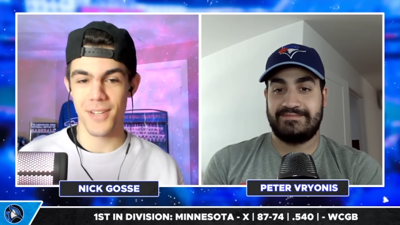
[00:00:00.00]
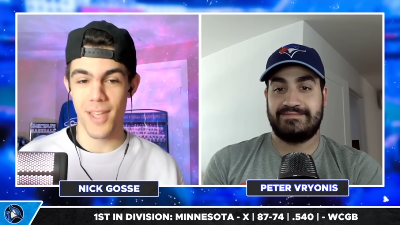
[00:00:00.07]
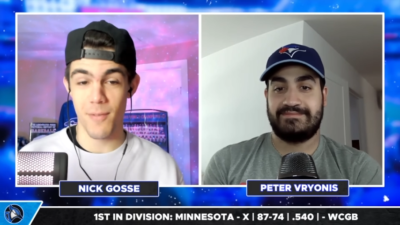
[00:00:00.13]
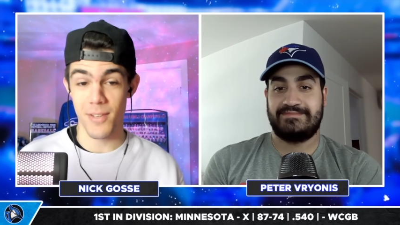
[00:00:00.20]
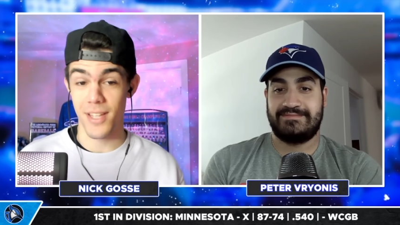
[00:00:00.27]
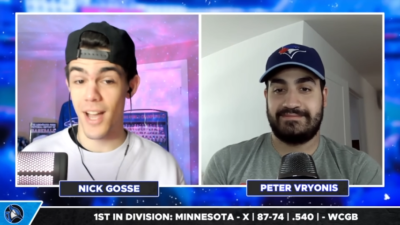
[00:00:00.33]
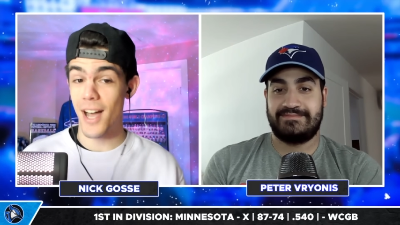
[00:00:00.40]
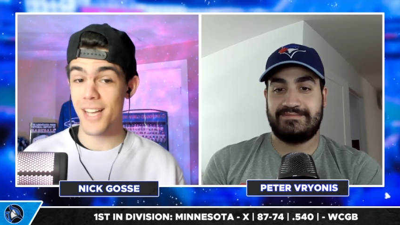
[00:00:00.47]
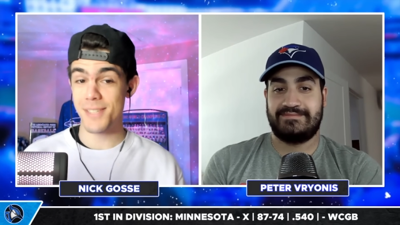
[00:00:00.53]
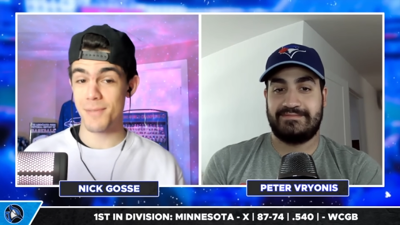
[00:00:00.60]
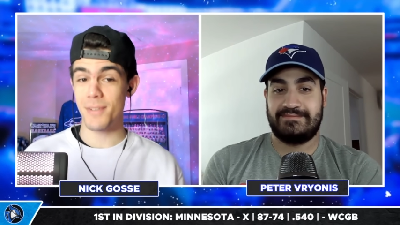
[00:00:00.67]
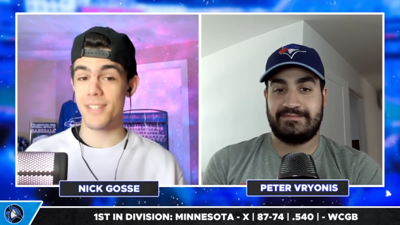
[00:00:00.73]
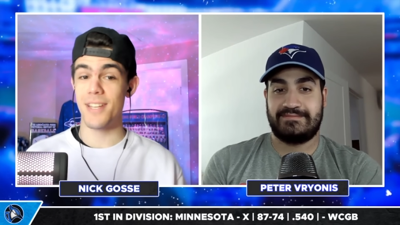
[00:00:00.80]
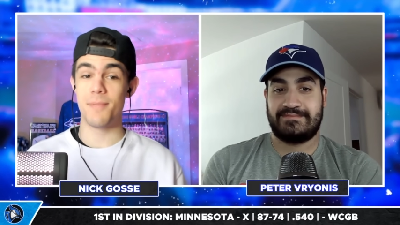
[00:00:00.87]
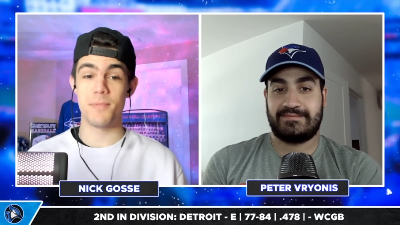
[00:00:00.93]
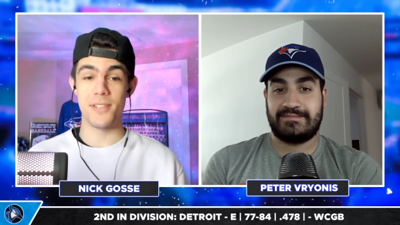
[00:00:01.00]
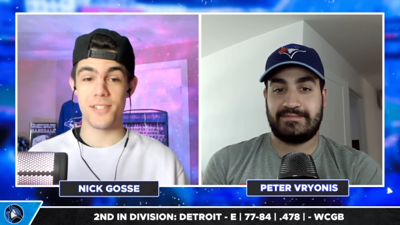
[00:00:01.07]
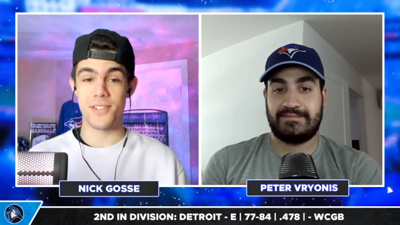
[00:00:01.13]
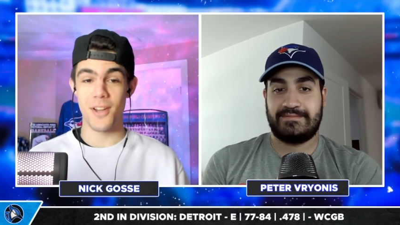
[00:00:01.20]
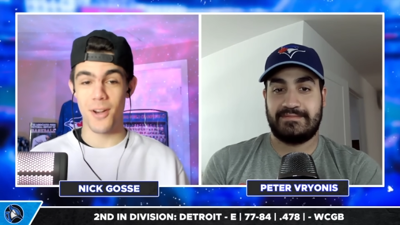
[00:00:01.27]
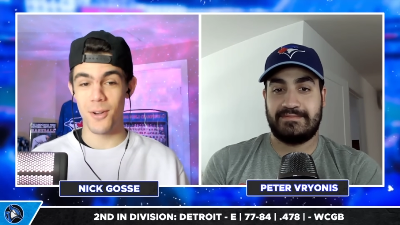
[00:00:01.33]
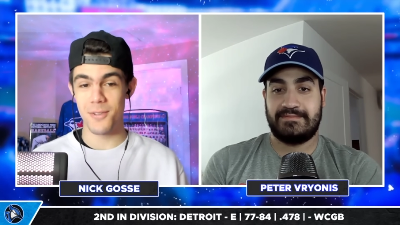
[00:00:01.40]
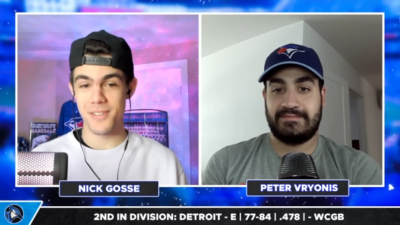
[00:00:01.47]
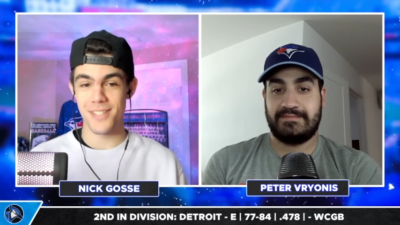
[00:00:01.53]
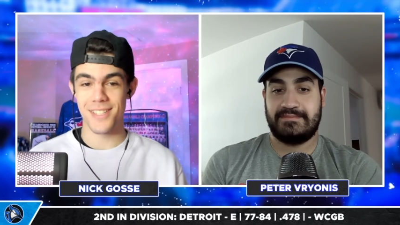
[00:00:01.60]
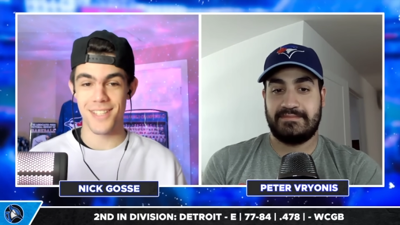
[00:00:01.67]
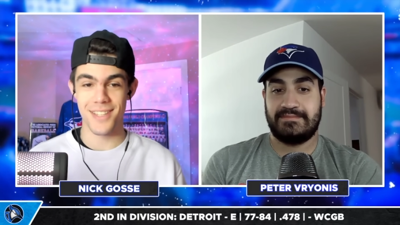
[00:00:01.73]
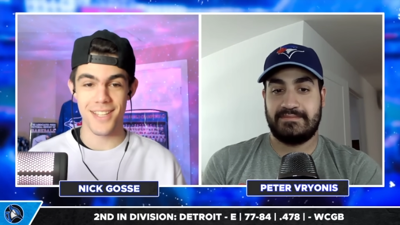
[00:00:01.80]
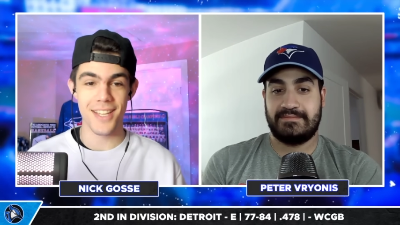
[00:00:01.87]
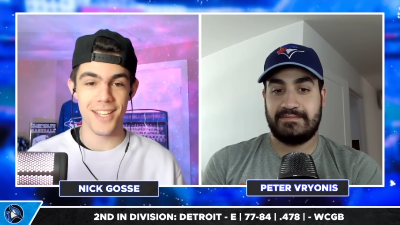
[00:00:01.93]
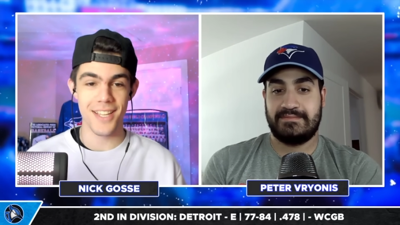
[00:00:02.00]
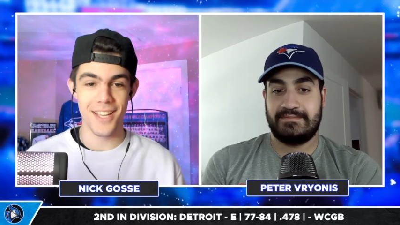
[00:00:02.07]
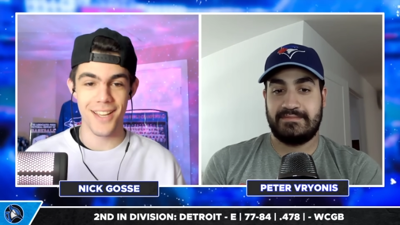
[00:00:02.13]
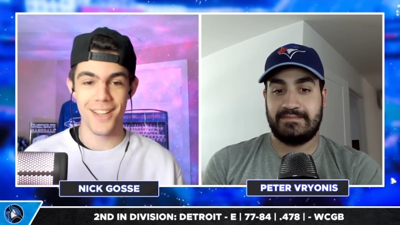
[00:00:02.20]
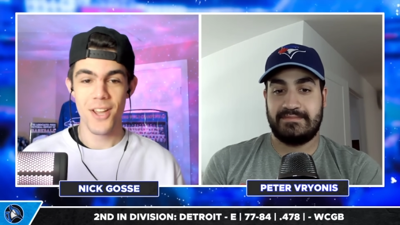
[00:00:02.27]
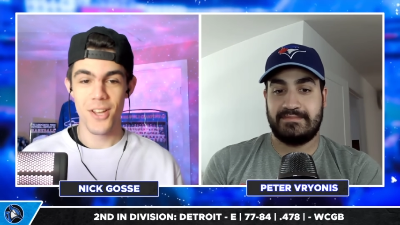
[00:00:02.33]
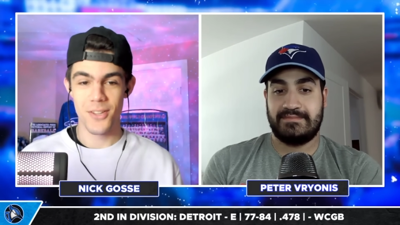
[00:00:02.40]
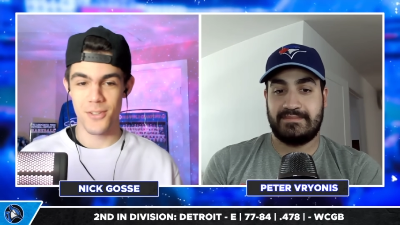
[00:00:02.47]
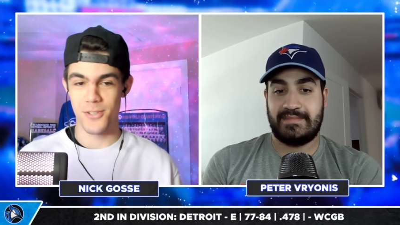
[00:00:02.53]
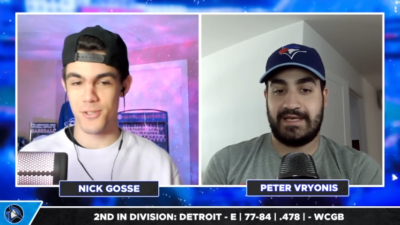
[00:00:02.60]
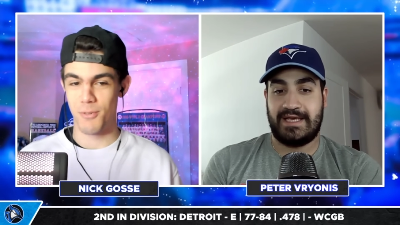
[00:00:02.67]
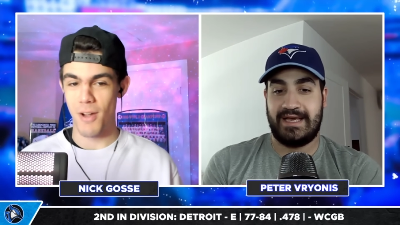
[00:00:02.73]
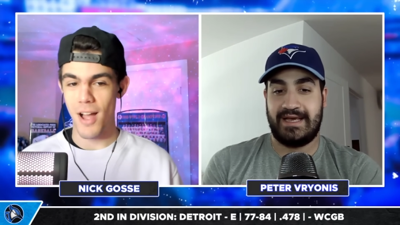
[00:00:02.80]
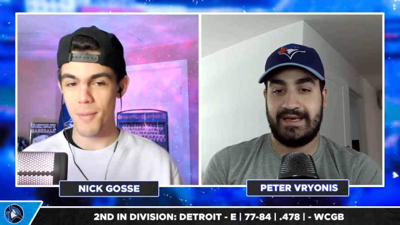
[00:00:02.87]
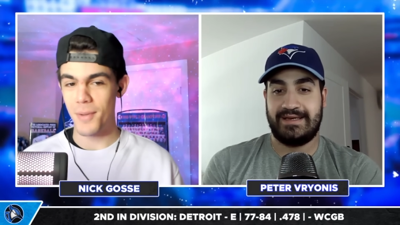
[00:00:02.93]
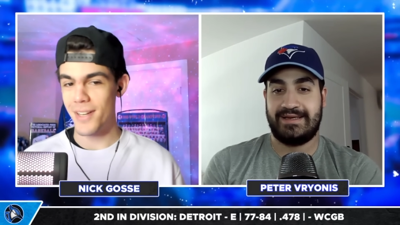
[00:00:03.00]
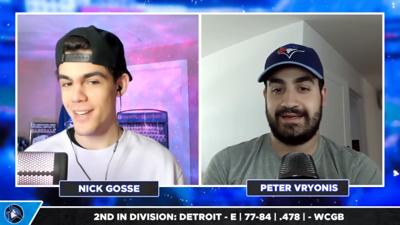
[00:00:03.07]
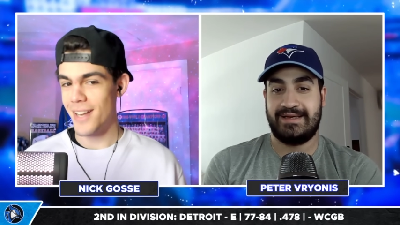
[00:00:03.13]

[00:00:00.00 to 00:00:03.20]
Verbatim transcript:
Speaker 1: Kevin Gausman dipped his toes into the uh, the drama.